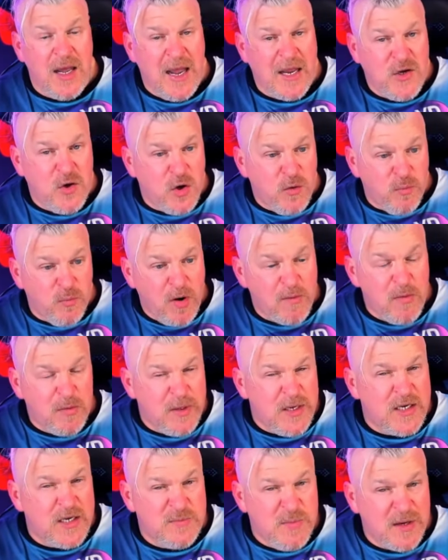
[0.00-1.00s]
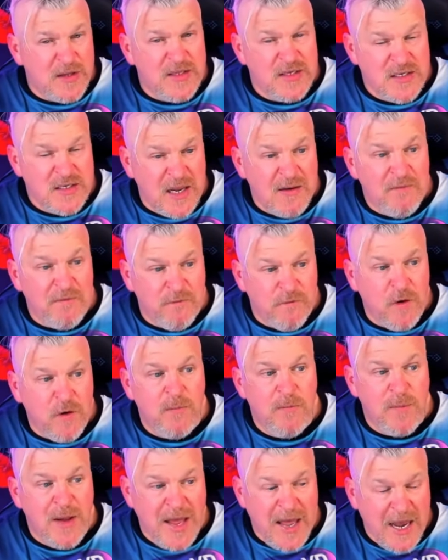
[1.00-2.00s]
And you could probably expect the same
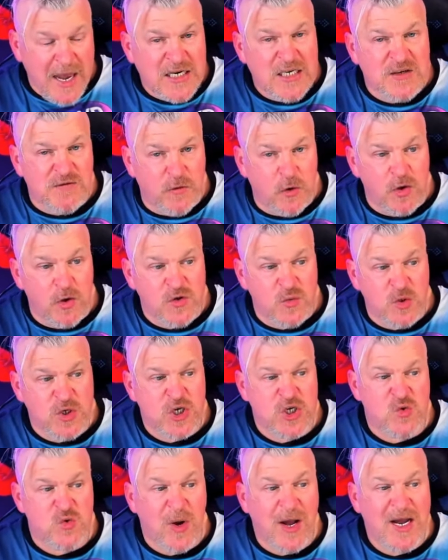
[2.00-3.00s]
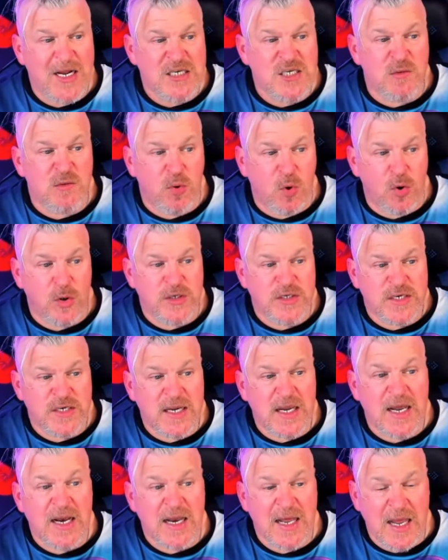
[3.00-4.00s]
from Exverse, which is why it's important to
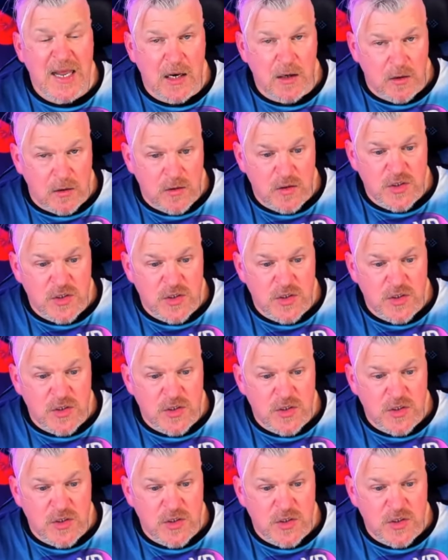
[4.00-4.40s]
get in.